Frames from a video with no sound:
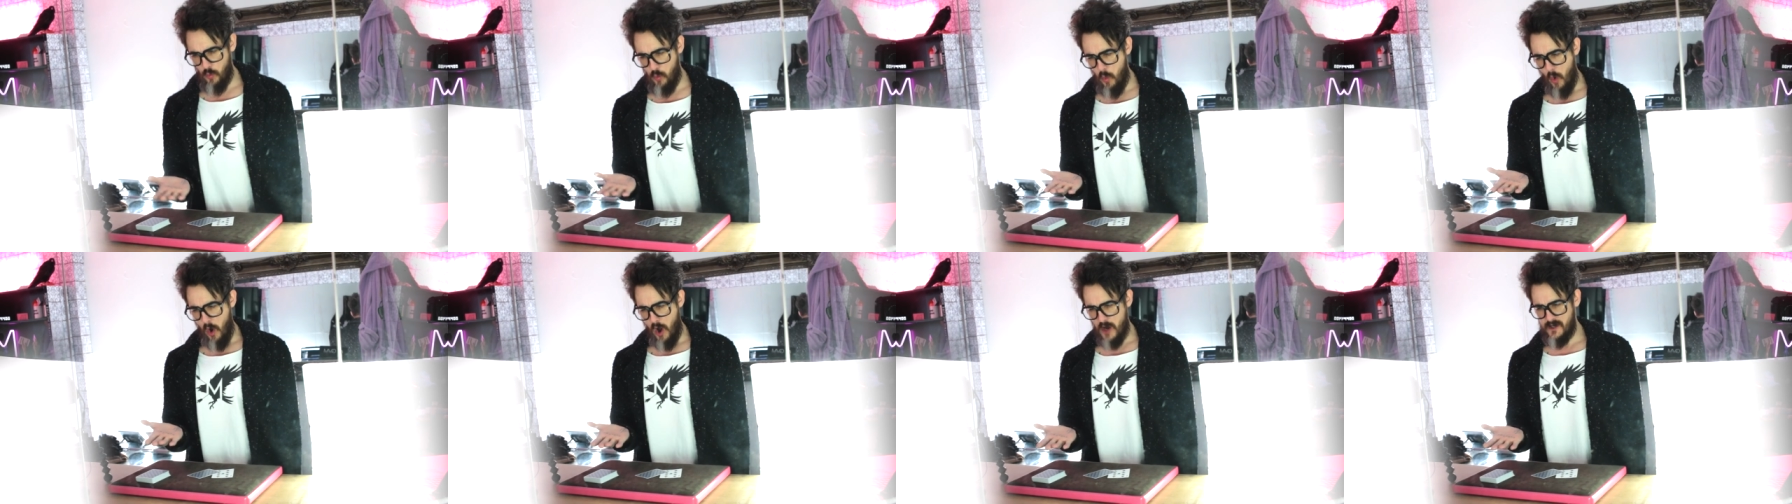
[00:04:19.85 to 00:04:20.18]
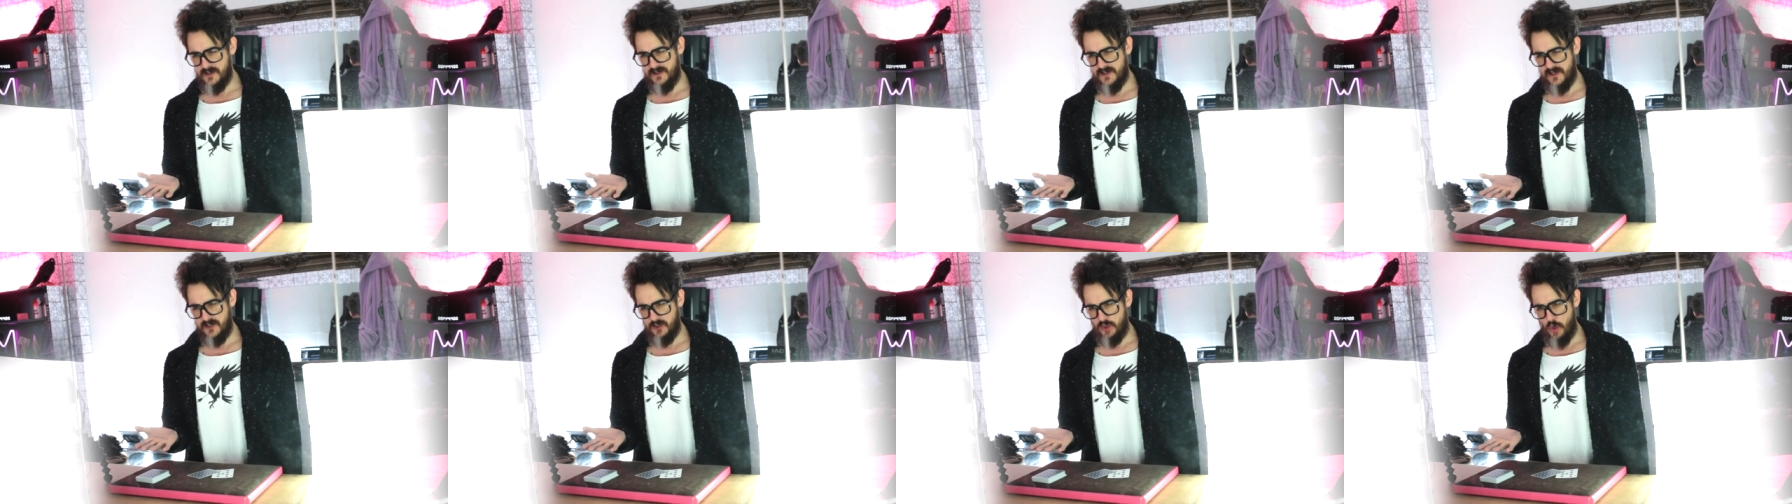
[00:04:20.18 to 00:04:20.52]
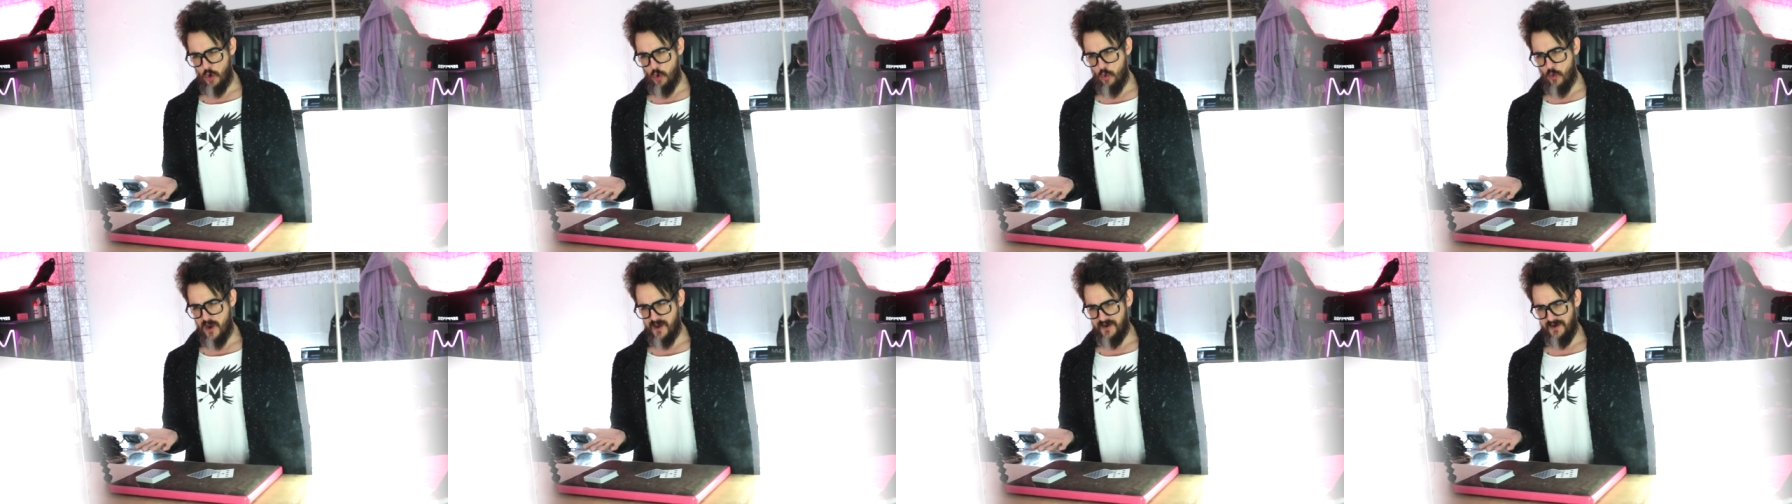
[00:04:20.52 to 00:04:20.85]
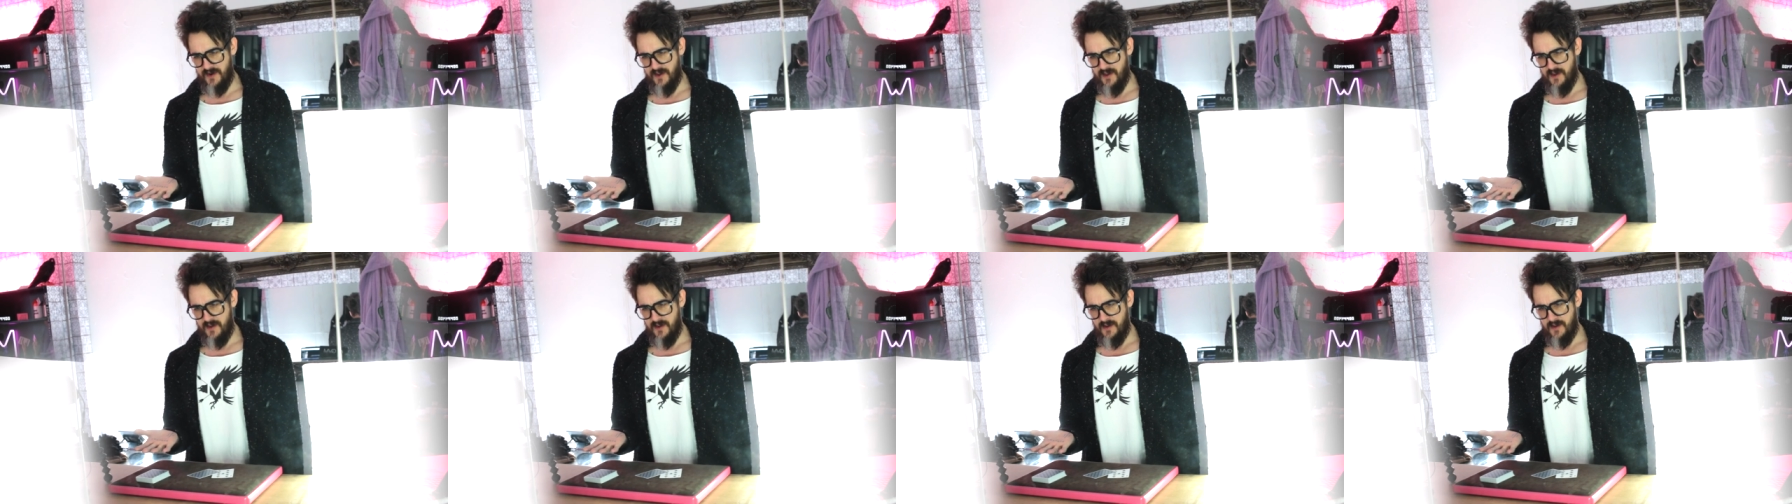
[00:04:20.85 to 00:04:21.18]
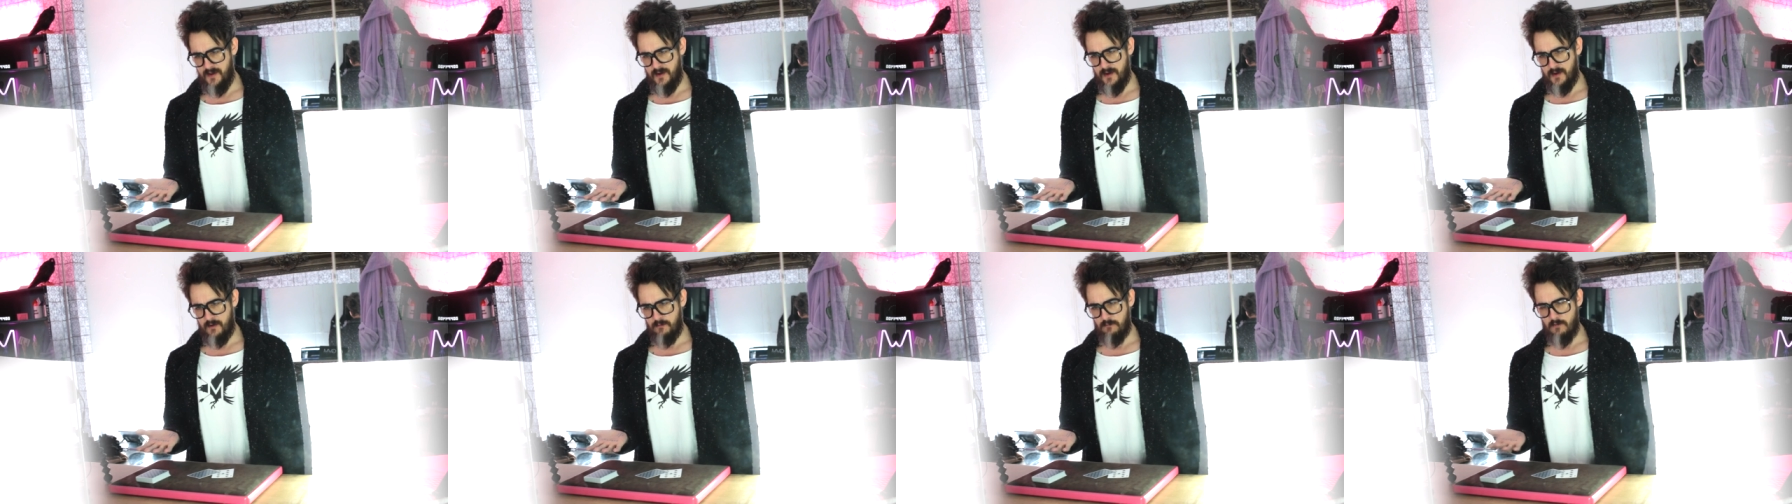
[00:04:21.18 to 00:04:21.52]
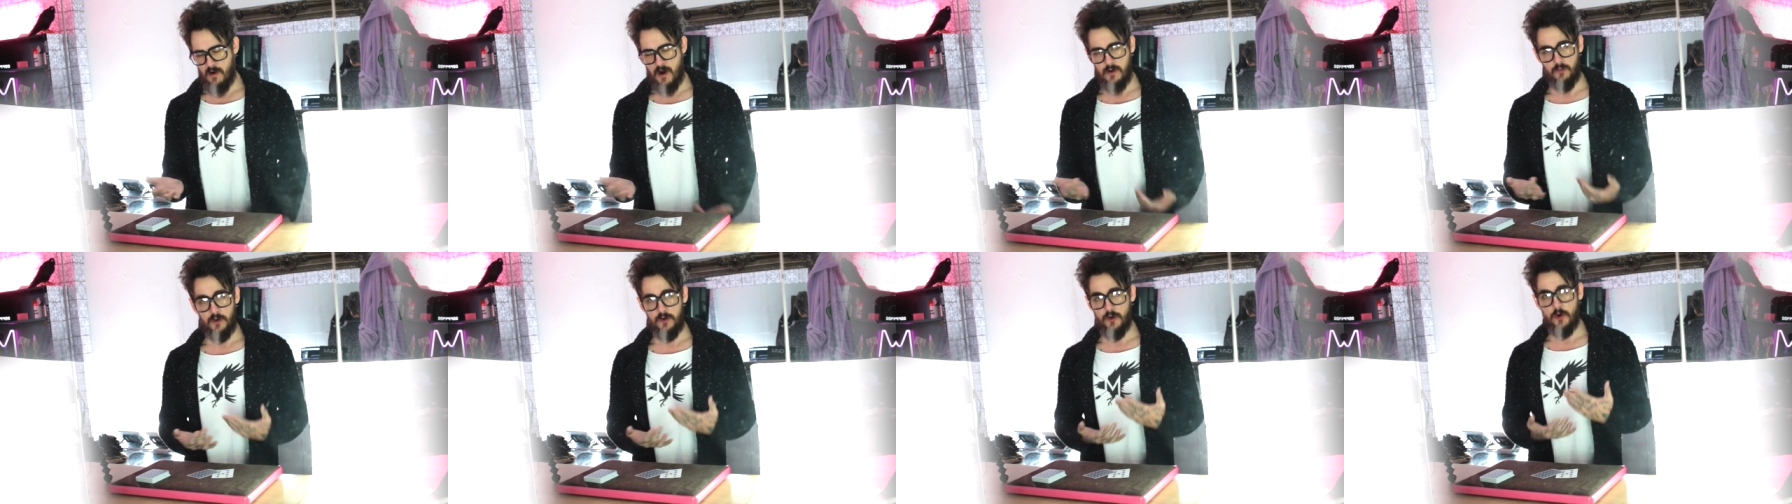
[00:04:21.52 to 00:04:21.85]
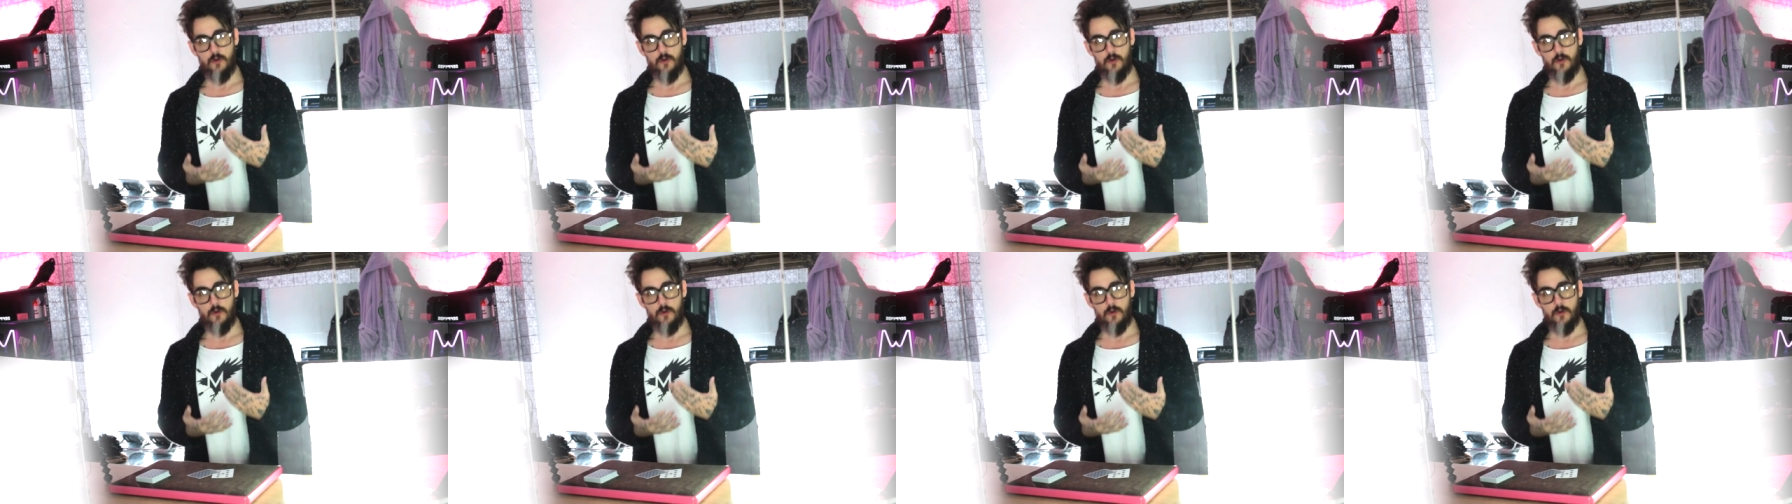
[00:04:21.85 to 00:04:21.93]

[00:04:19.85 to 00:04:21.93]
what is he doing? Right, we